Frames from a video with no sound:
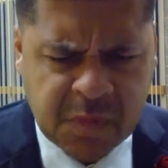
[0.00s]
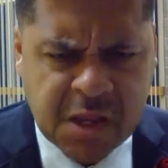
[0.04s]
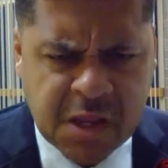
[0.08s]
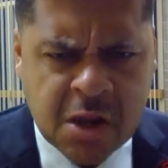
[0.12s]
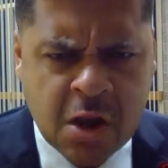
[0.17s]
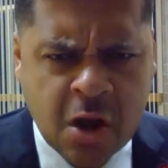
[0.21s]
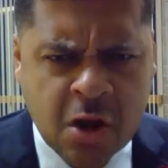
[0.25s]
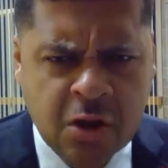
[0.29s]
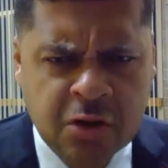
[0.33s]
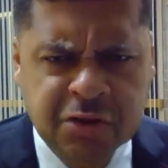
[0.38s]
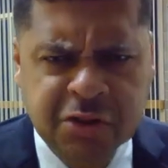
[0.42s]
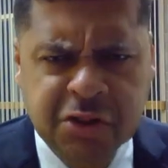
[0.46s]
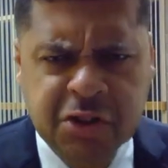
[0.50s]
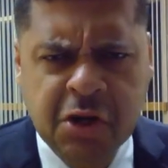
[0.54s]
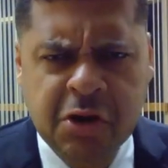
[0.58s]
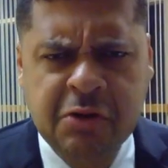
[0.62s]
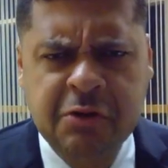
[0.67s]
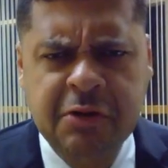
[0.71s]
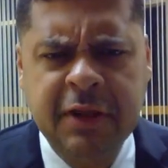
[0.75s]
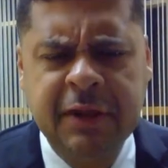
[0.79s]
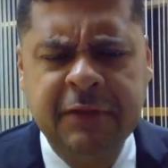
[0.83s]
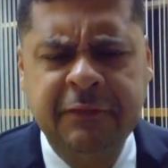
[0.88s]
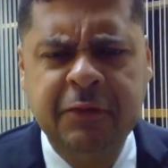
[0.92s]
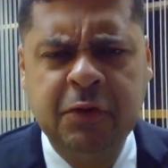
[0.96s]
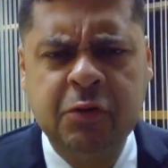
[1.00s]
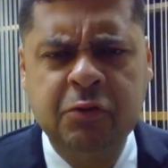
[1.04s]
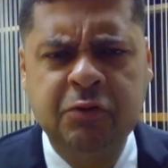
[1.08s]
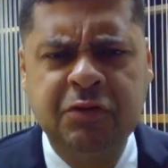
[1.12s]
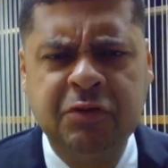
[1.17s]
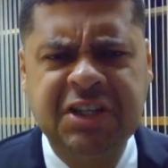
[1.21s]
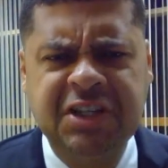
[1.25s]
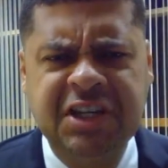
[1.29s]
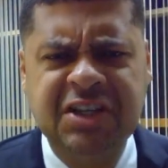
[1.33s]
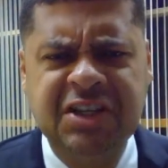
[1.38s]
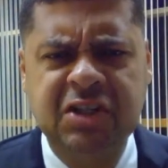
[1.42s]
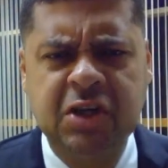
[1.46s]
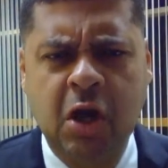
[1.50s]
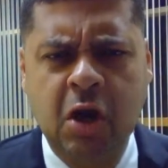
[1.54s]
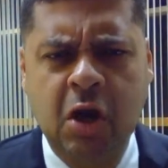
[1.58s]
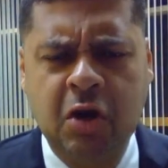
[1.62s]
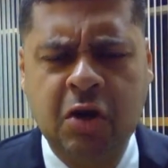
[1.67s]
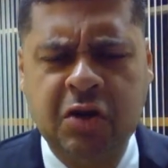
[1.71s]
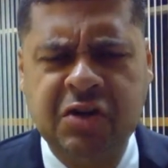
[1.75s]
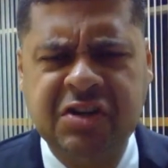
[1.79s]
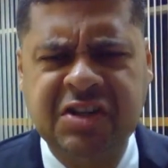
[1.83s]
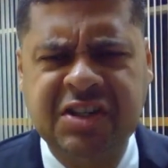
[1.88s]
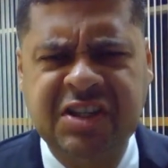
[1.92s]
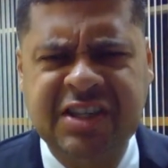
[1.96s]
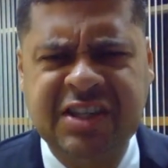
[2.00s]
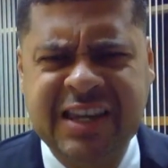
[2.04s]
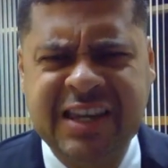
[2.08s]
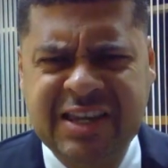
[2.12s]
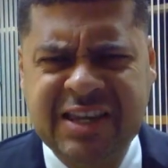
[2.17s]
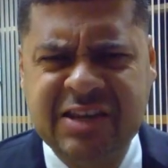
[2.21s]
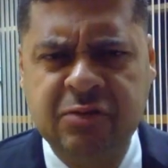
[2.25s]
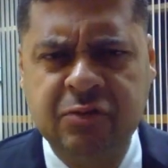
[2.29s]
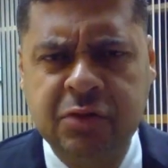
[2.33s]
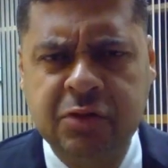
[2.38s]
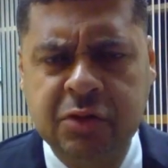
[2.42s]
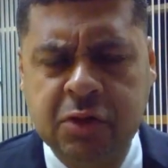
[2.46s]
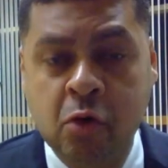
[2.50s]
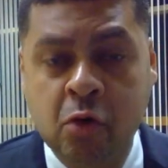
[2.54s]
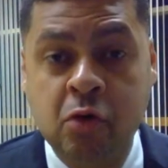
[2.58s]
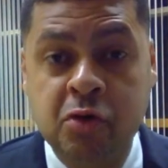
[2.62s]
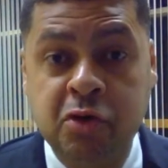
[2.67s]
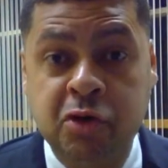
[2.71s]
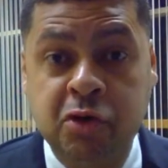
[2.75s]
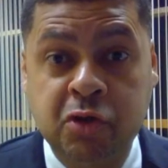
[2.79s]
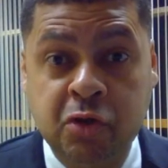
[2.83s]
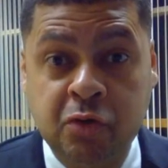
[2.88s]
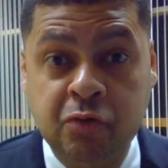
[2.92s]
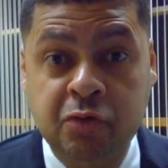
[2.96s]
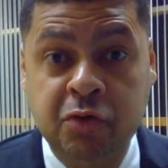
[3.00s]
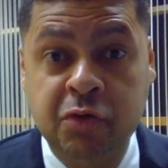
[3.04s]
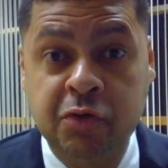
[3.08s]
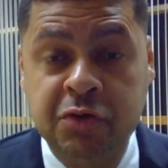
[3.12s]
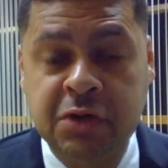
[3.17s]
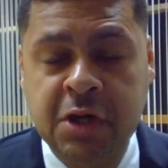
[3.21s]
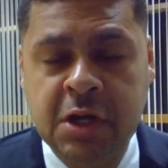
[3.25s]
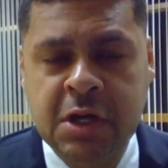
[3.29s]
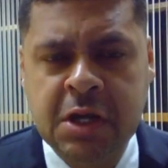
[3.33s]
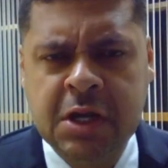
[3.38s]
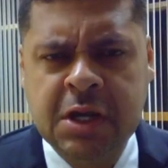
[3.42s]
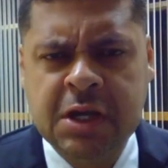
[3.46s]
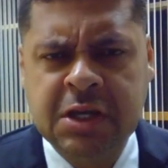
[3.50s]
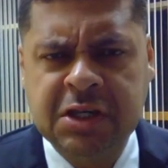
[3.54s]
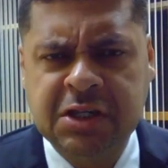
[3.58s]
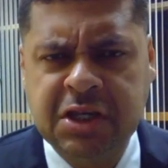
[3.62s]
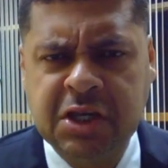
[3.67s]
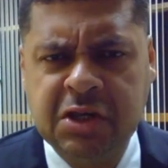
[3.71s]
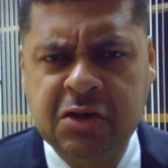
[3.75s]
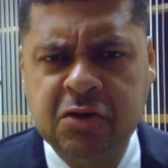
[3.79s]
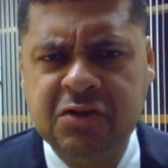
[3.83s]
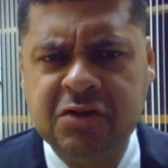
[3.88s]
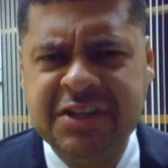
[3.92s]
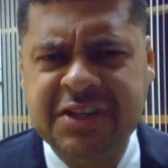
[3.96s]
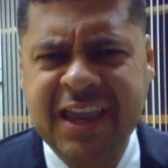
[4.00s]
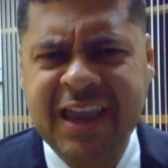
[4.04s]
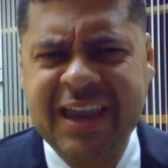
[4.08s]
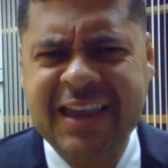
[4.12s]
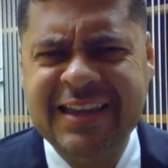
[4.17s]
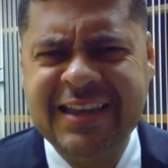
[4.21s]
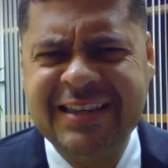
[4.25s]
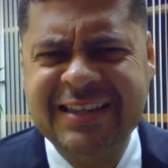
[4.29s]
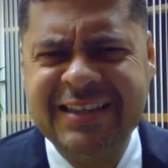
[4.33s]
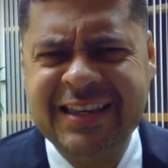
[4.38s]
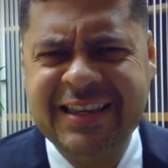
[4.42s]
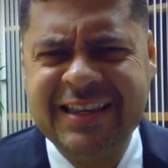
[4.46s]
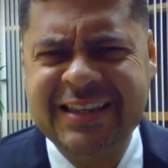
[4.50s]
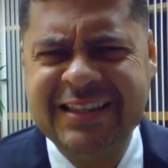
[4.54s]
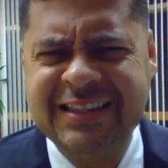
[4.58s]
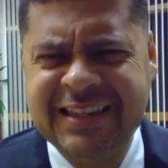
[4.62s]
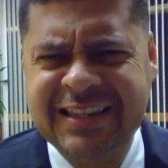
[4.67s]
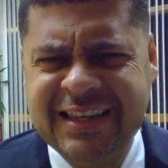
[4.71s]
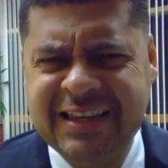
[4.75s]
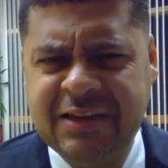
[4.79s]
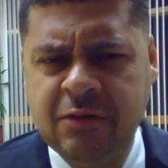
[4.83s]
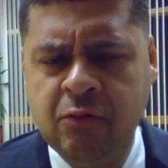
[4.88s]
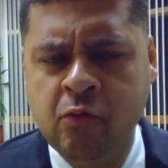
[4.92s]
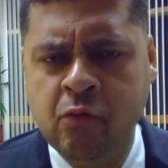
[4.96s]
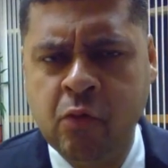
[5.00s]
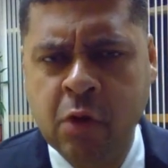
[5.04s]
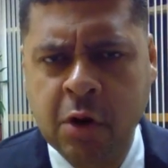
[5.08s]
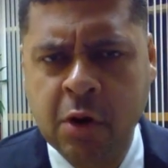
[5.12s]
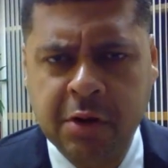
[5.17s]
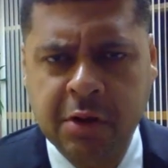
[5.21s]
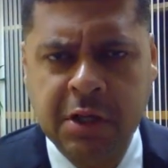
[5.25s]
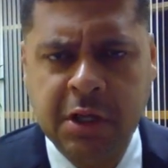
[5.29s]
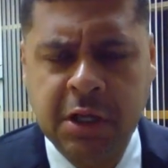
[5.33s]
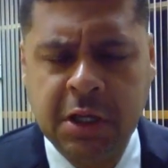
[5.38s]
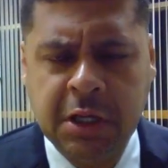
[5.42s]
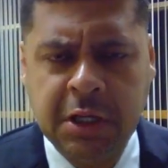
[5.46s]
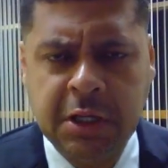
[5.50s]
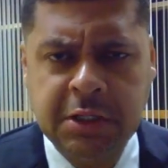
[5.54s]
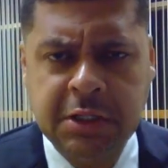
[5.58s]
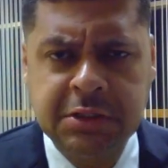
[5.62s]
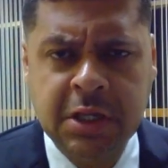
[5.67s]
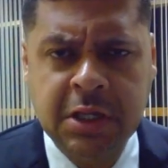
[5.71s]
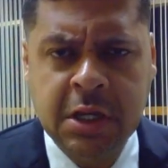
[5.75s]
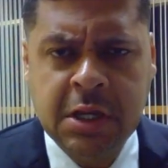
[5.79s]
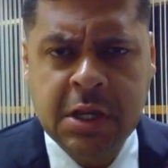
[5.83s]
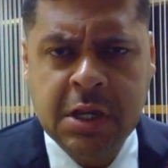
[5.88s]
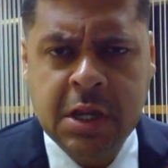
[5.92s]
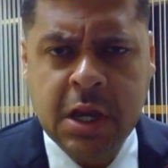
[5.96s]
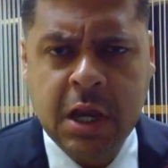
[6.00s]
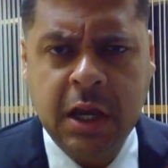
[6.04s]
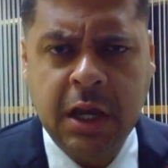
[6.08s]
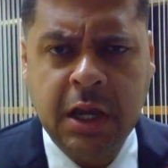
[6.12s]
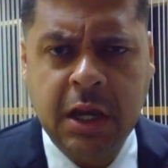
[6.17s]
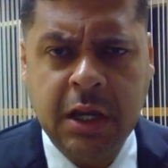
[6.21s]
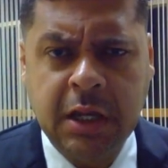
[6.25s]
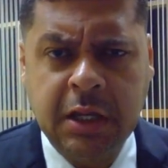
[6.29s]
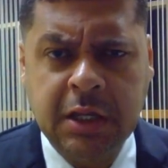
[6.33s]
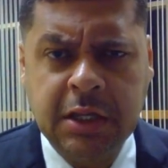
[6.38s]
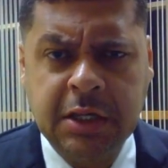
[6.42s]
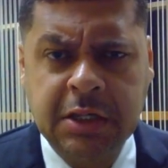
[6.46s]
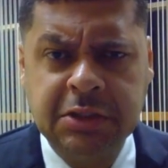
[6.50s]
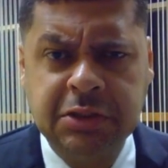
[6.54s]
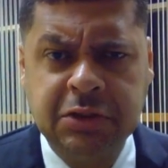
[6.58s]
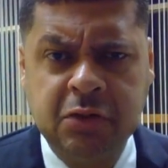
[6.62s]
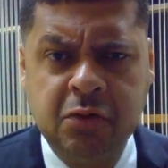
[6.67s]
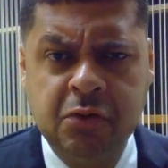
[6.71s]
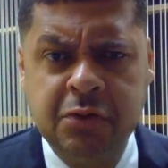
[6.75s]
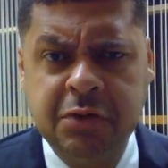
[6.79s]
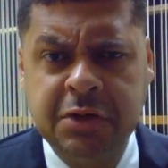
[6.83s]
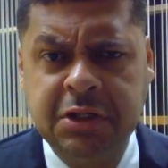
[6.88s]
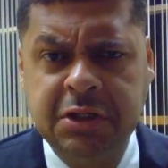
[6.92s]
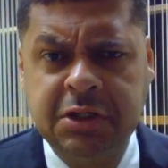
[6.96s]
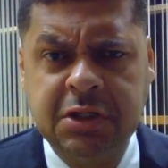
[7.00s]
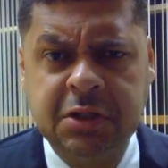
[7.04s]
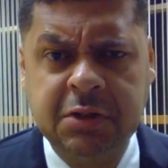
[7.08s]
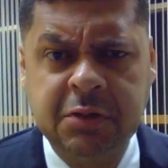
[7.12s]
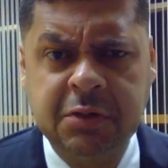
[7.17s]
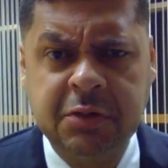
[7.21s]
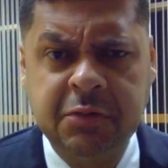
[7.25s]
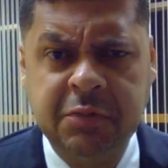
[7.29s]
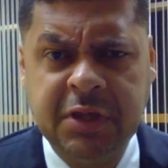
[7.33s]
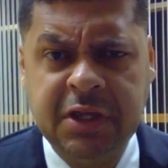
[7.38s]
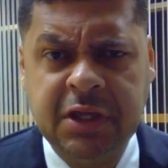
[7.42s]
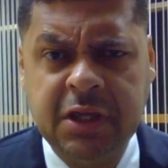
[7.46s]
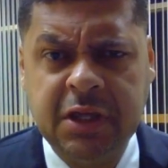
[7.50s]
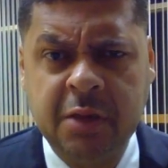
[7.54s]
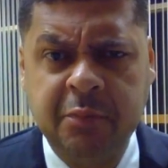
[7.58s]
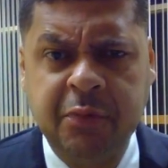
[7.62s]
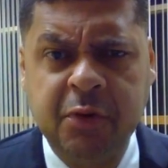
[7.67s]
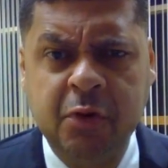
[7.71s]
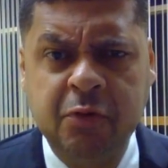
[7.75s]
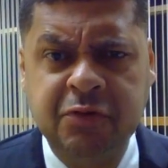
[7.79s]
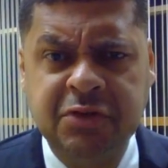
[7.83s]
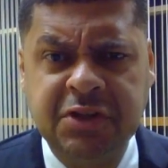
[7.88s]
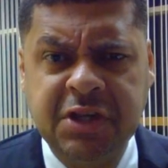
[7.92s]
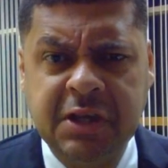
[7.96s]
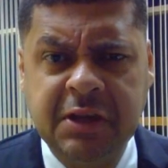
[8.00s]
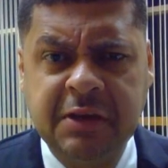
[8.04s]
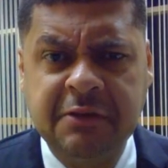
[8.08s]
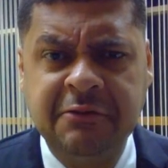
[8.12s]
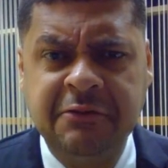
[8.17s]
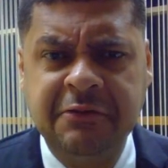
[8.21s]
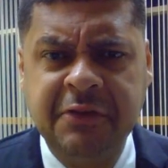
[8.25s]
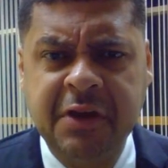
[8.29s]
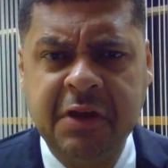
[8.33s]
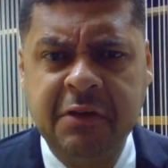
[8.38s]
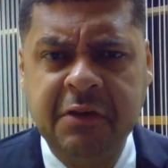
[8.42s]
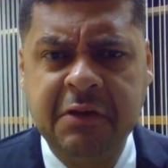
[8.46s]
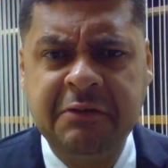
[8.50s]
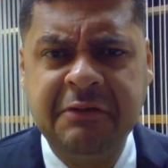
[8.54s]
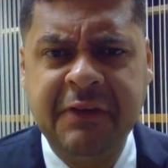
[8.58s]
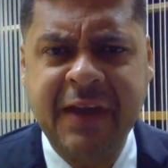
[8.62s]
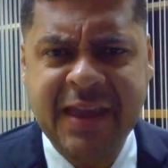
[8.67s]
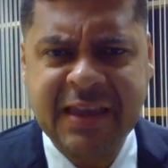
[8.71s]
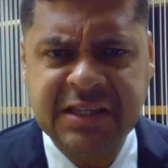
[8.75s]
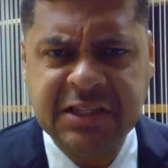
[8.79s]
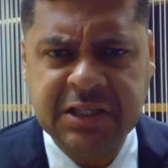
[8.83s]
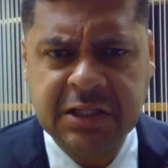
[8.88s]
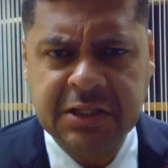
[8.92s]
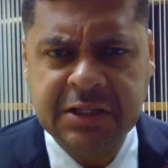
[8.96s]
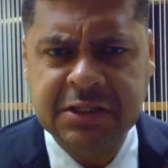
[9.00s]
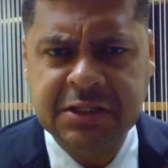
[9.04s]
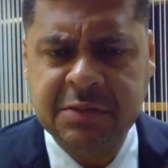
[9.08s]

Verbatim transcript: Also, if you teach our seniors or juniors, seniors ACT WorkKeys uh, is going to be approaching very fastly.